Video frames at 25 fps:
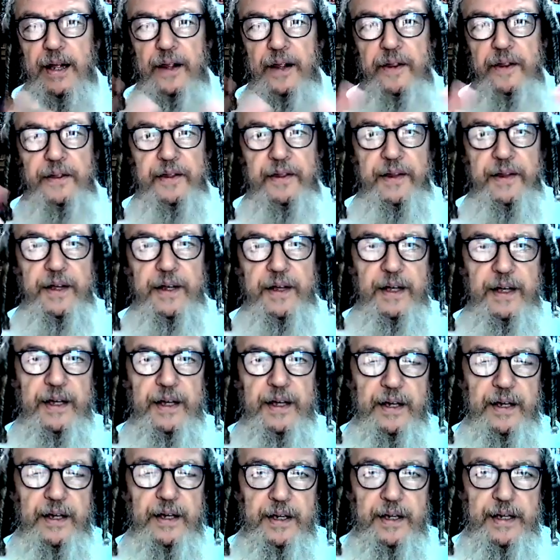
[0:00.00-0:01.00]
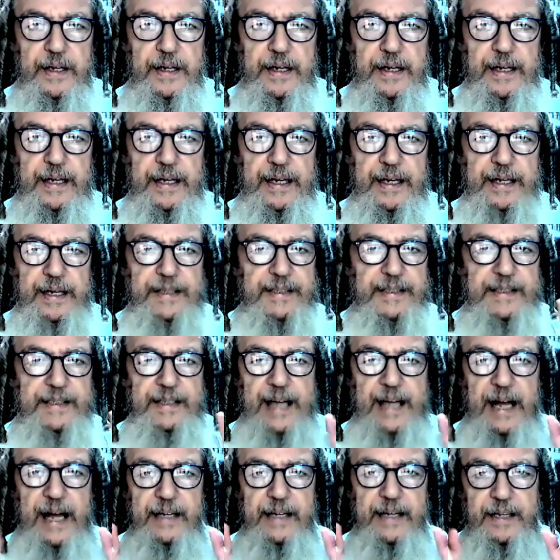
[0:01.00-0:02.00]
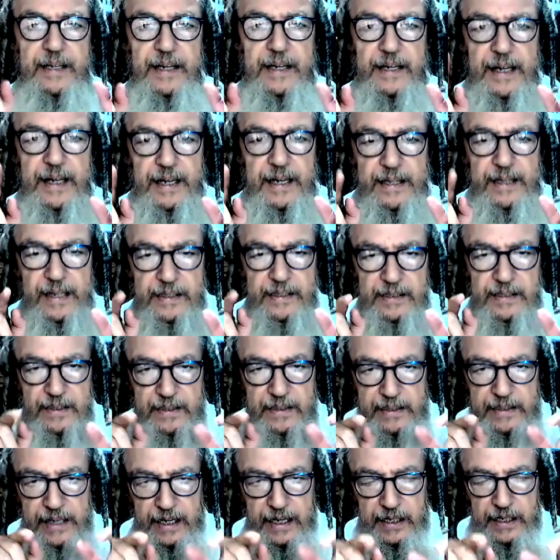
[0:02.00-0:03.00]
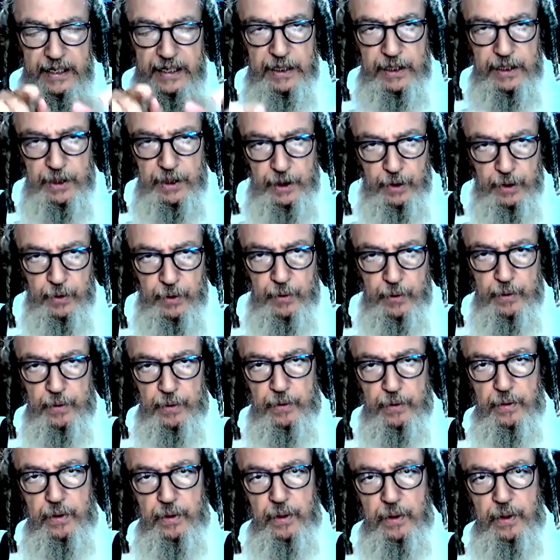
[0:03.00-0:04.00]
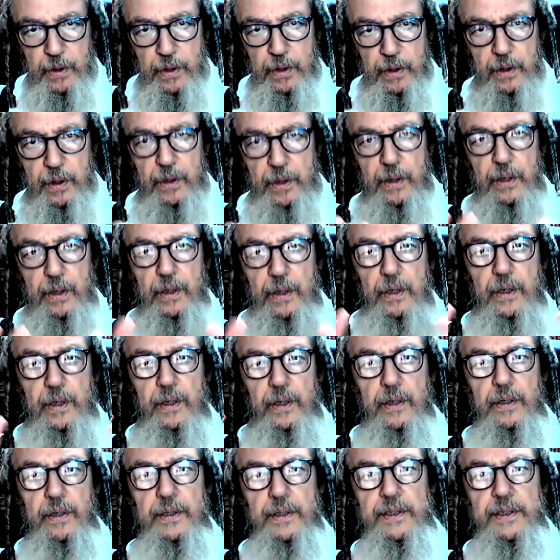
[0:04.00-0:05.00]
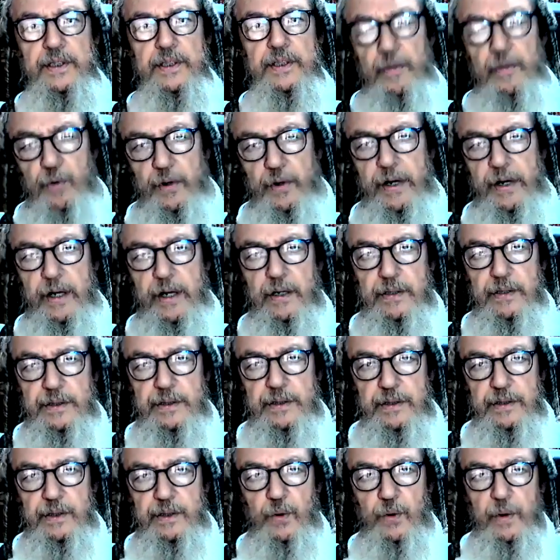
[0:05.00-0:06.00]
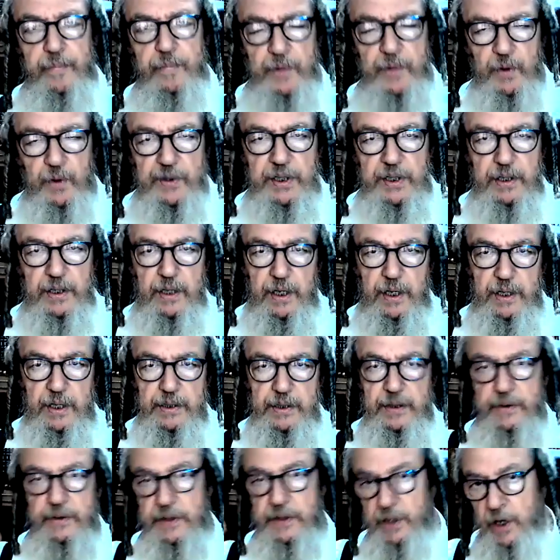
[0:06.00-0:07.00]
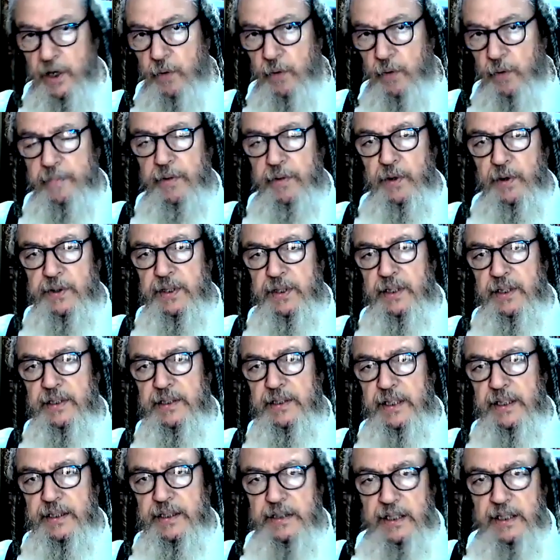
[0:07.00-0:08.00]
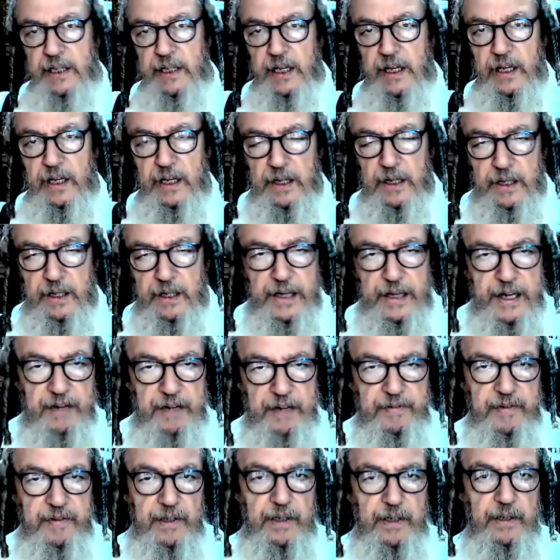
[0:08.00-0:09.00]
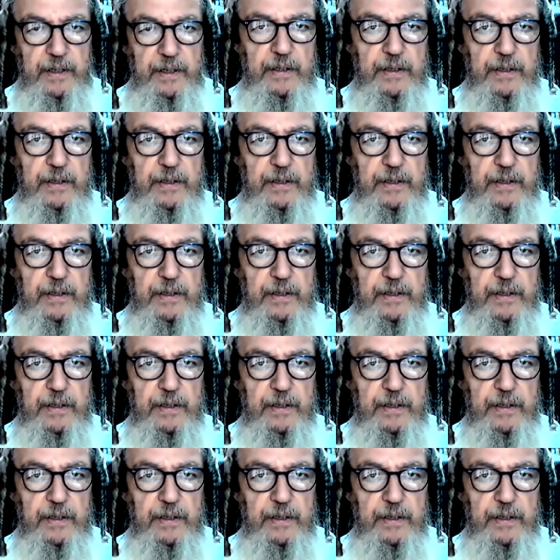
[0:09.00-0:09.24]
the it's not that it doesn't take you somewhere else the way music does. You know, in music it says Levi.